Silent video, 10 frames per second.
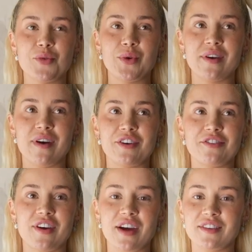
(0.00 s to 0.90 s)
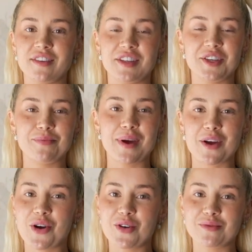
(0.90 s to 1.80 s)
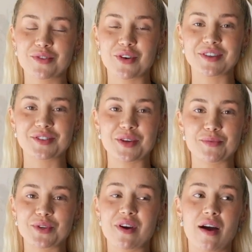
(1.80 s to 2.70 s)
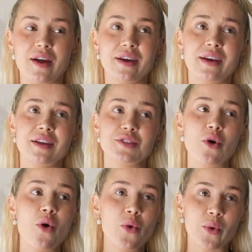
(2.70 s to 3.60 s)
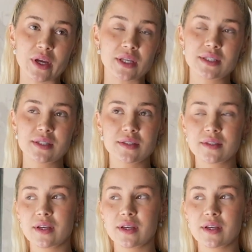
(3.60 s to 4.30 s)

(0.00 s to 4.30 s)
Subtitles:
We are finally back home for our trip to Cannes, and as always,